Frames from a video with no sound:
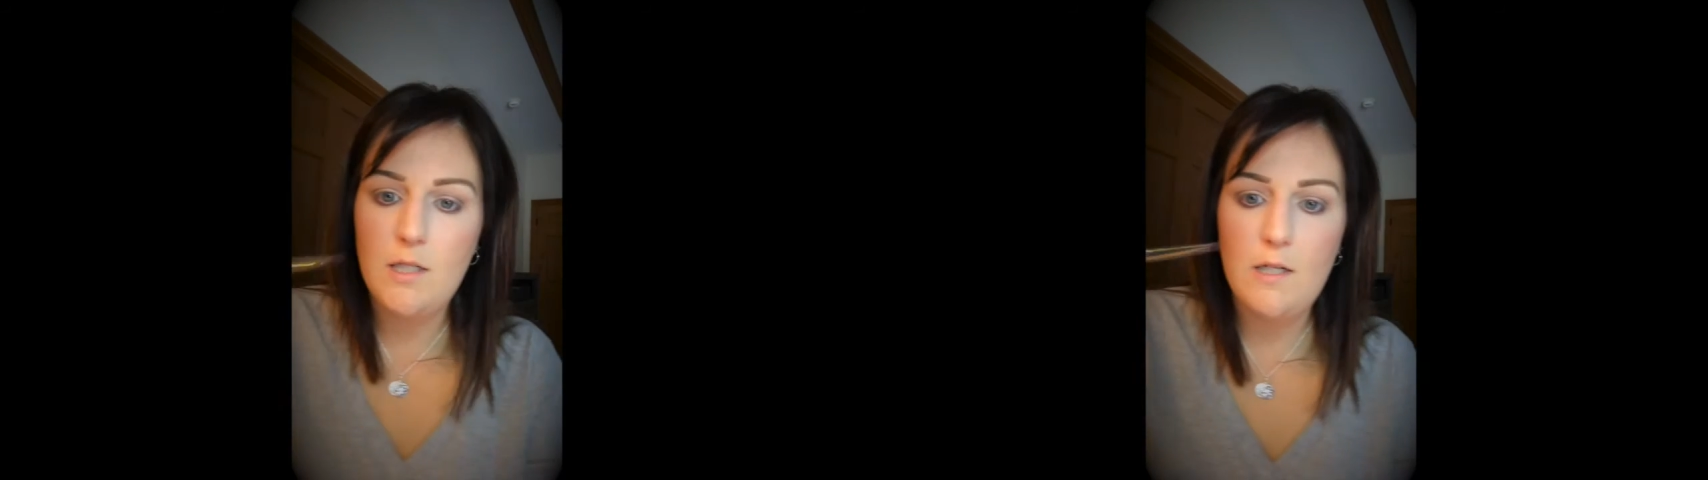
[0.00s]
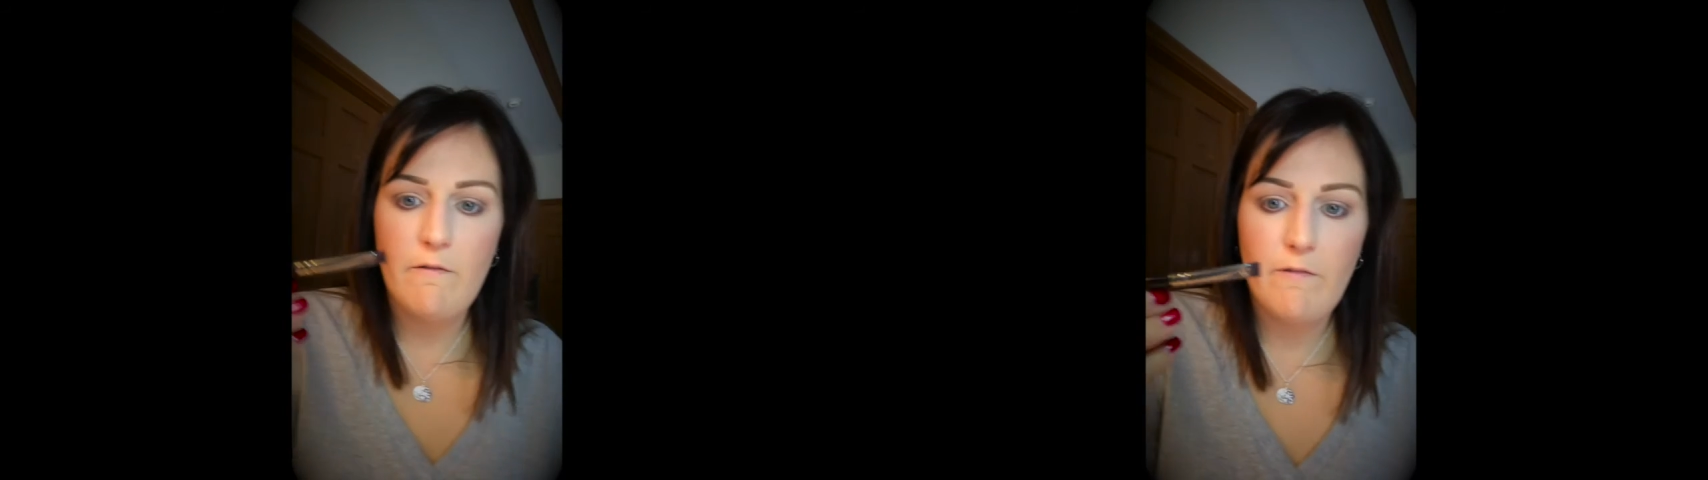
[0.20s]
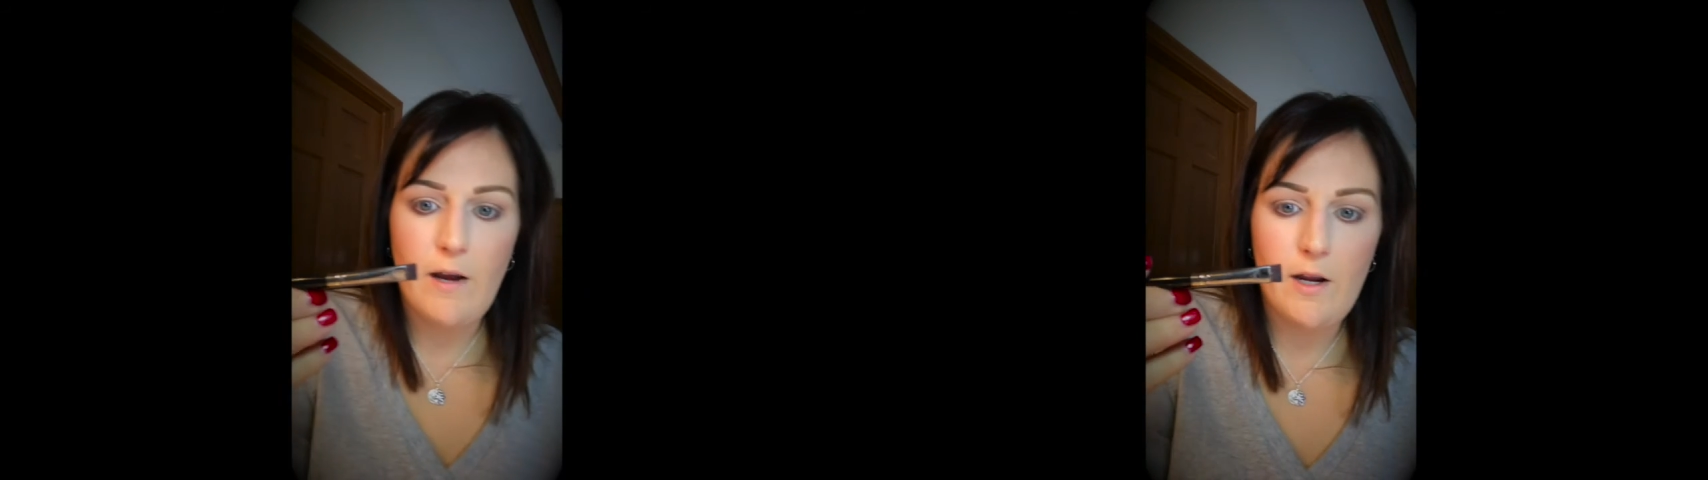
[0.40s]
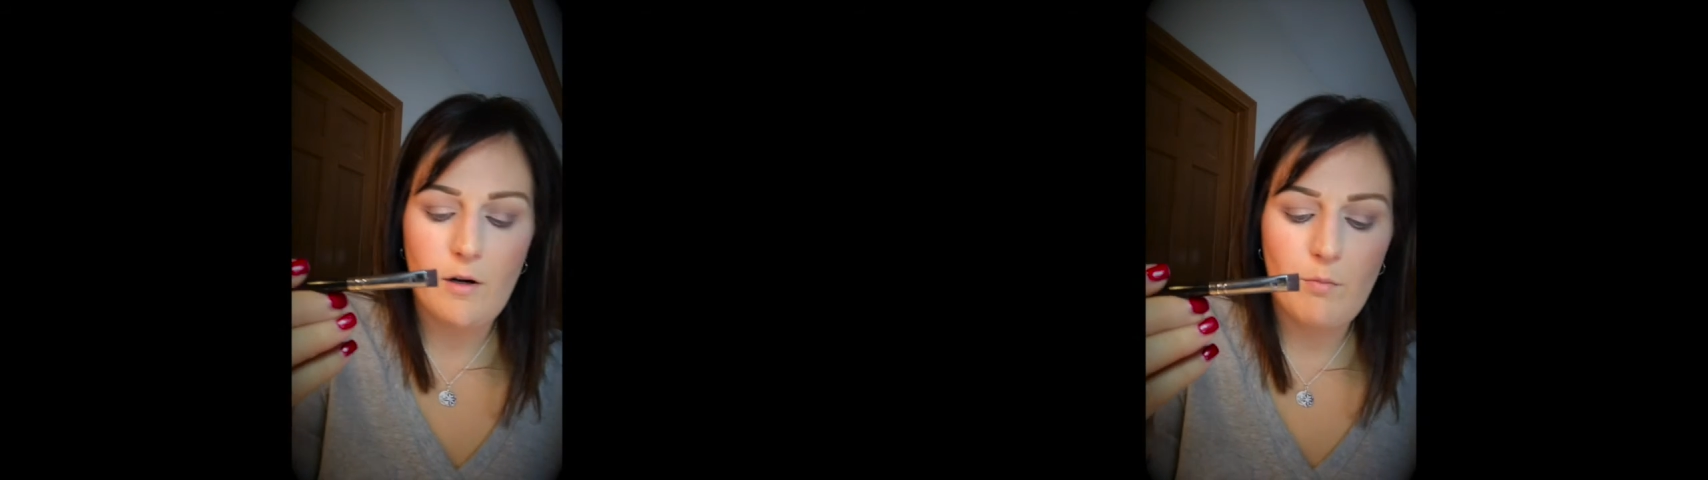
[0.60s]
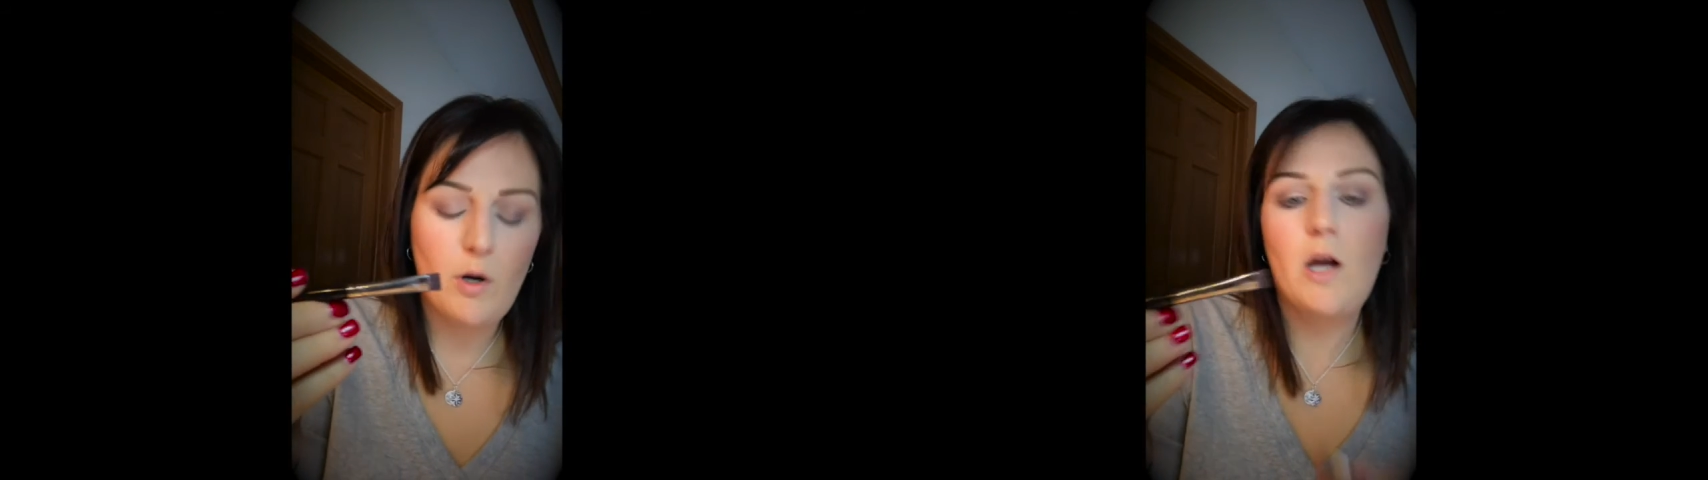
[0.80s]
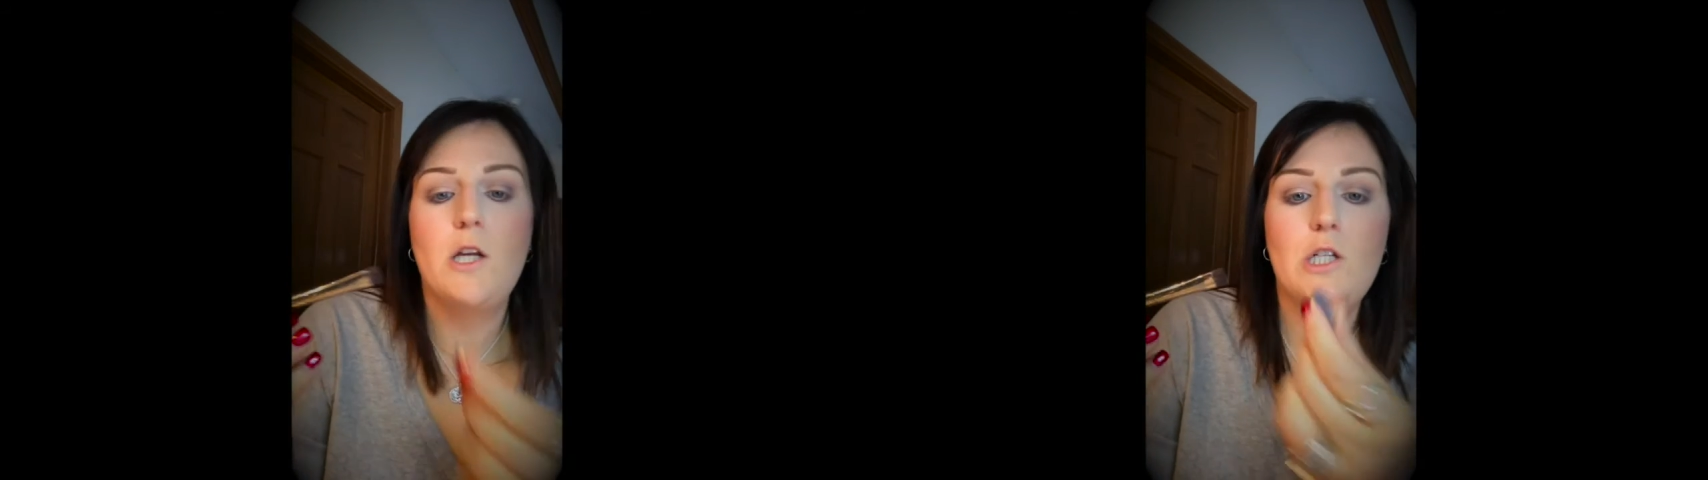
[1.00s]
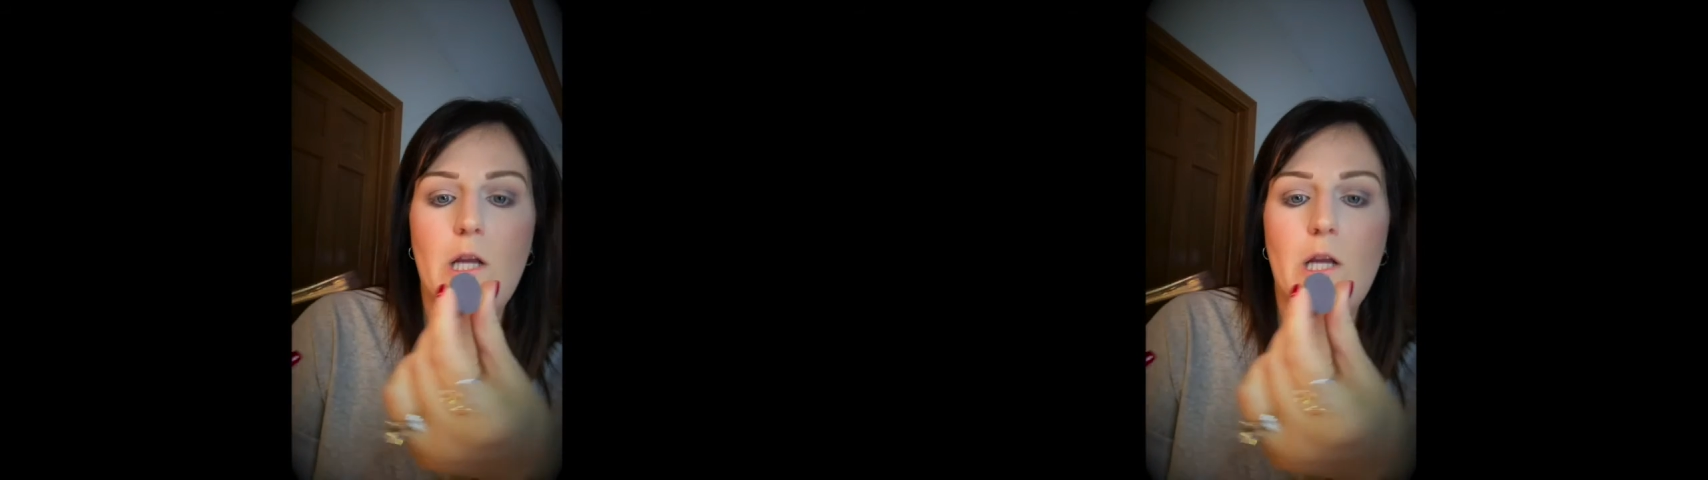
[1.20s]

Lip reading: definer brush